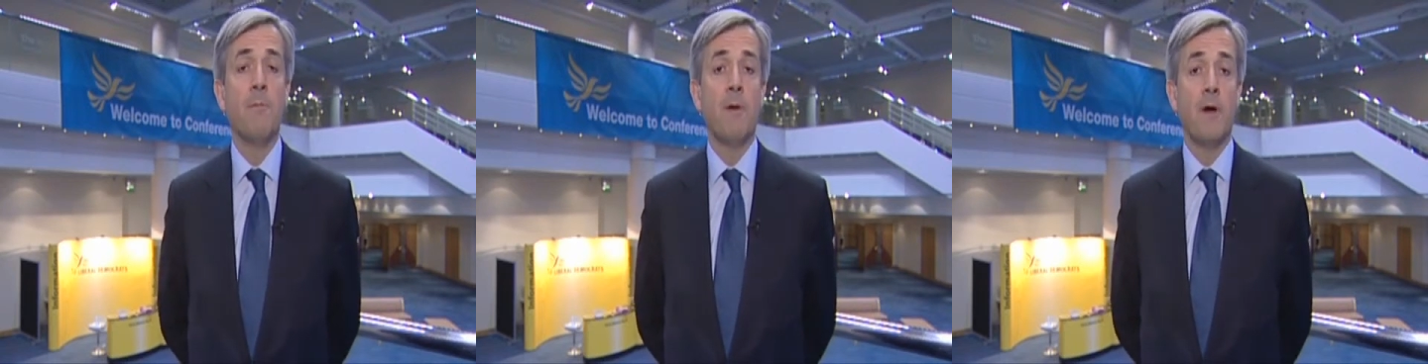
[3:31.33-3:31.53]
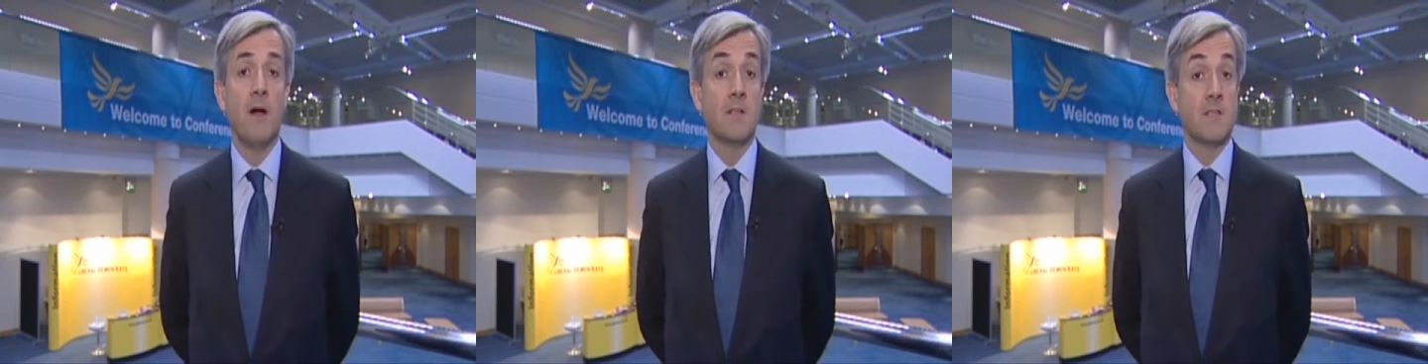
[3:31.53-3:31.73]

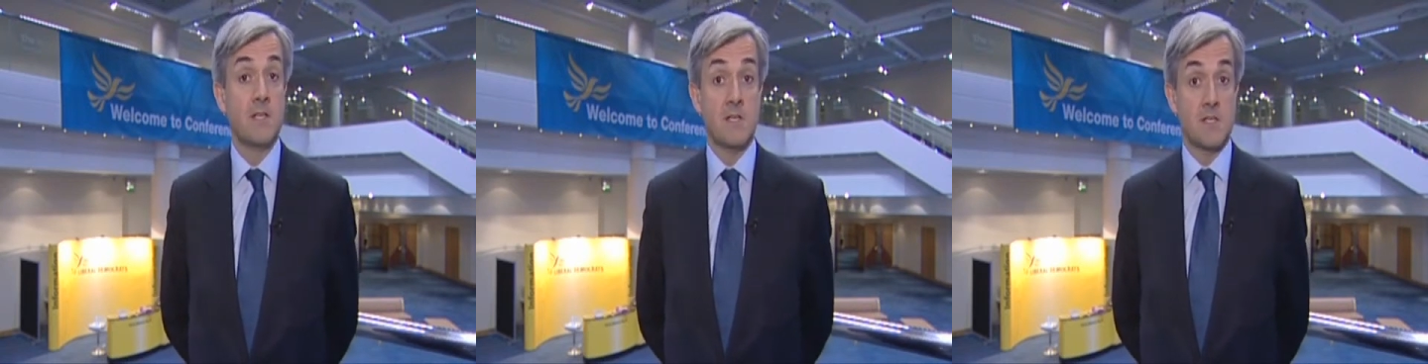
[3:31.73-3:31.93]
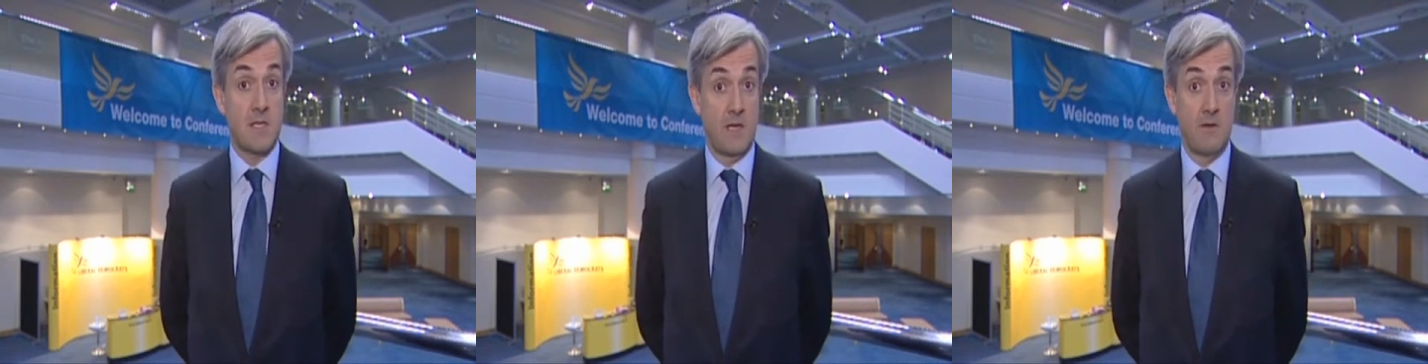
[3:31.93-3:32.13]

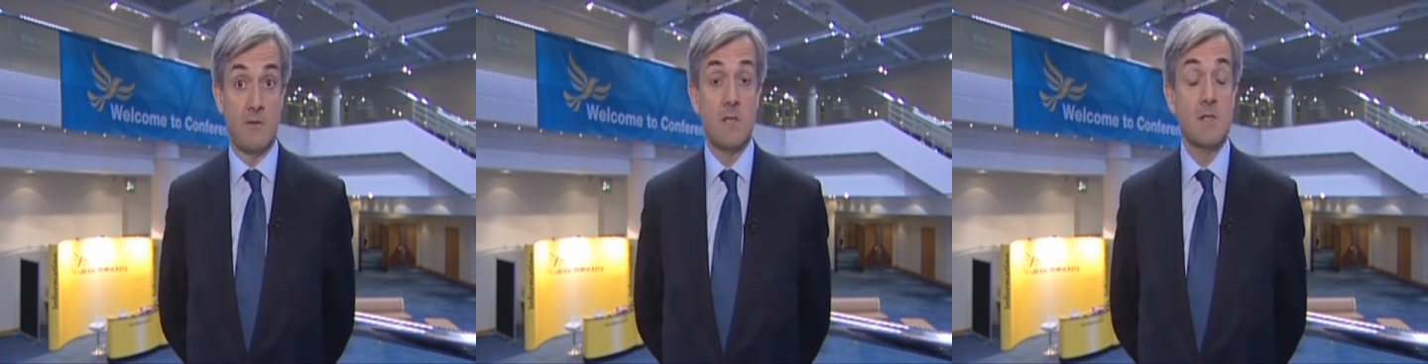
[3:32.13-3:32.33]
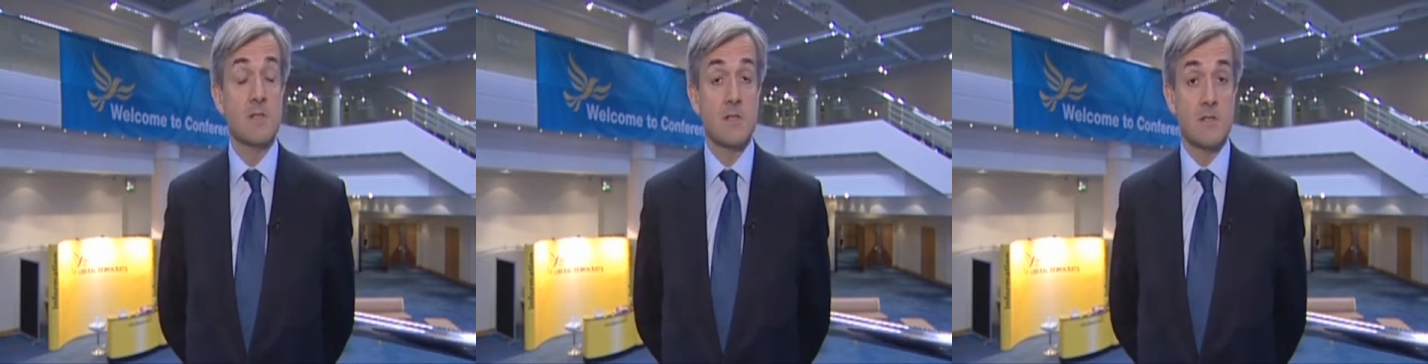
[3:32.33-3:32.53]
party
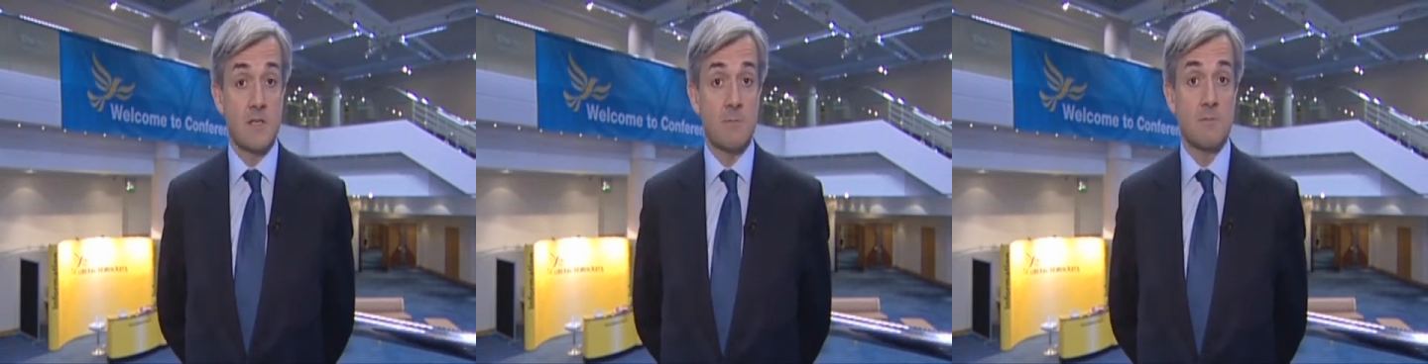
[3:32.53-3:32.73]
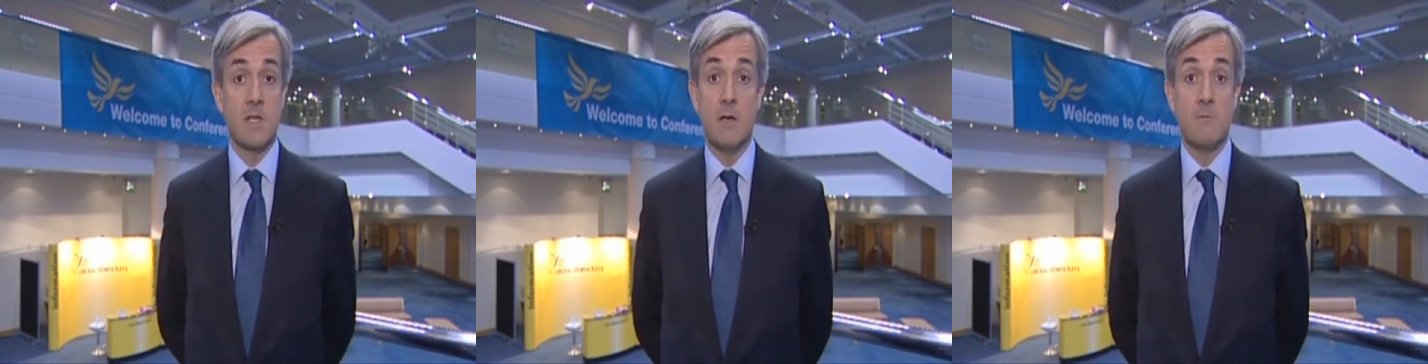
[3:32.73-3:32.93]
soundings and
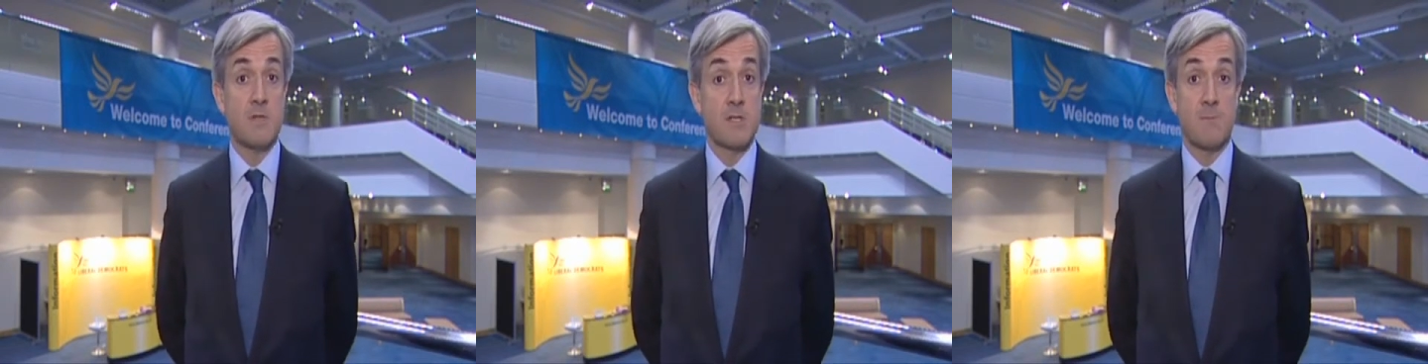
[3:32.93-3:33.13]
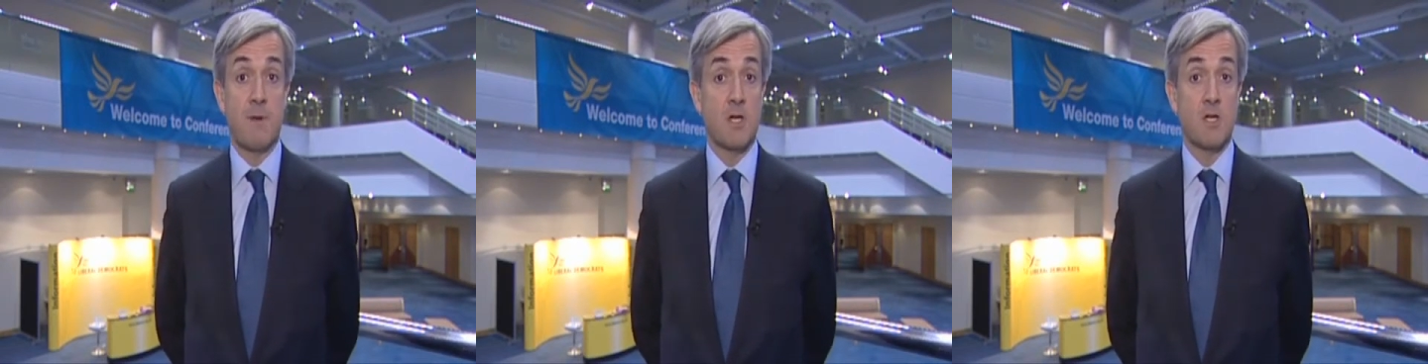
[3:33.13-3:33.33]
sometimes
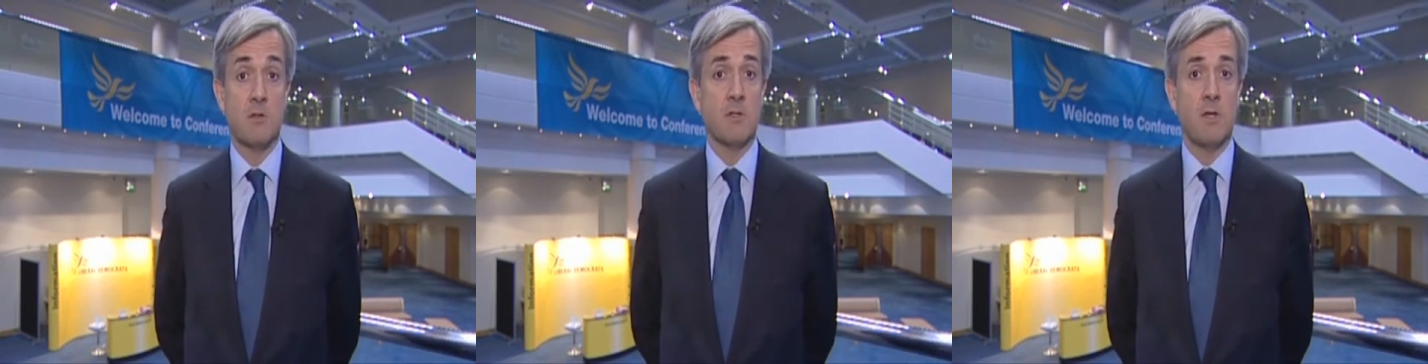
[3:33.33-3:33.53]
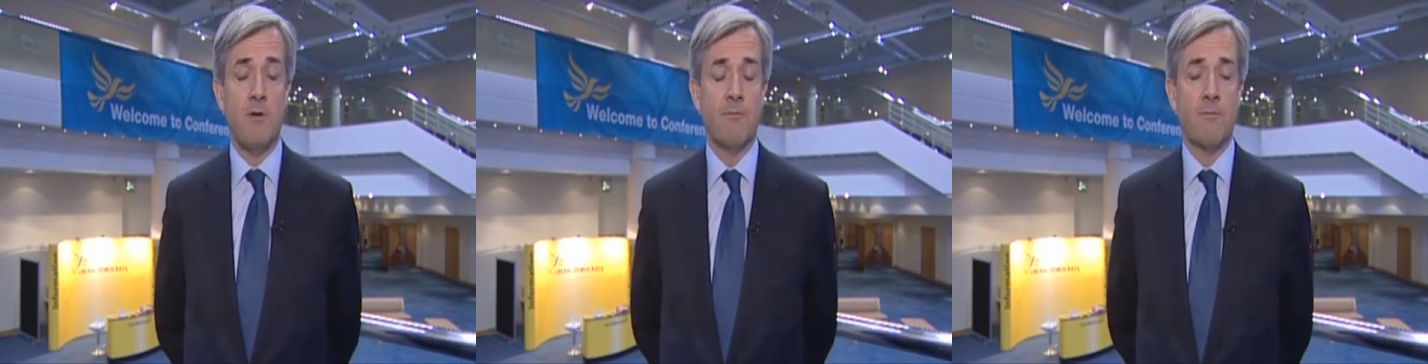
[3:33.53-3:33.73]
a special
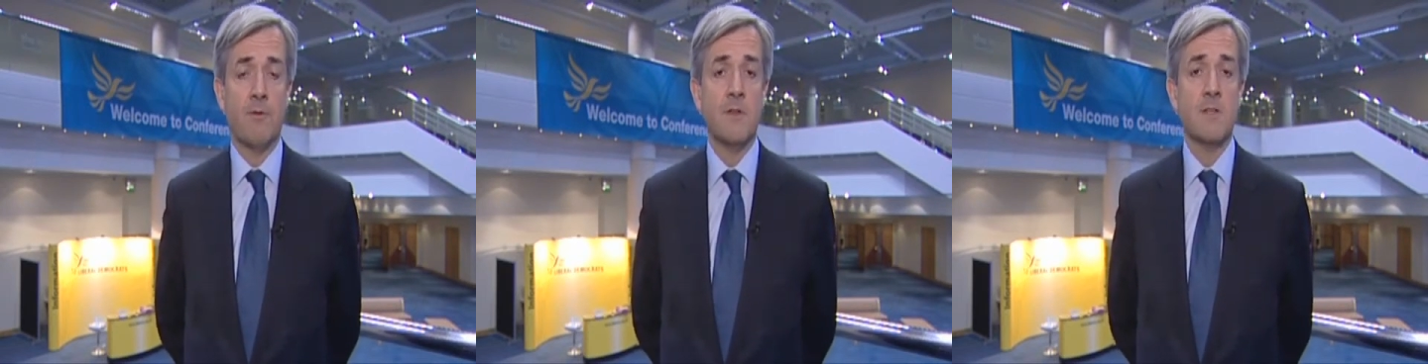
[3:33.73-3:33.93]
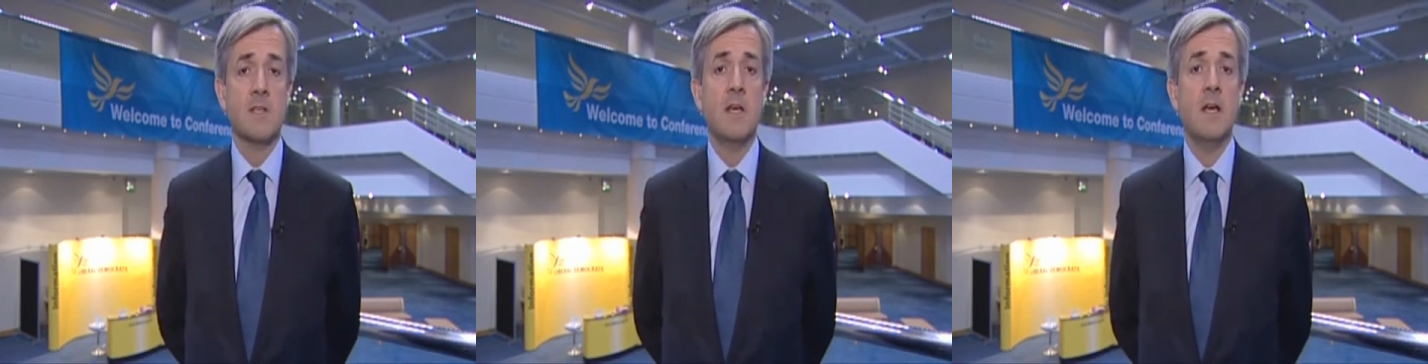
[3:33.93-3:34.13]
conference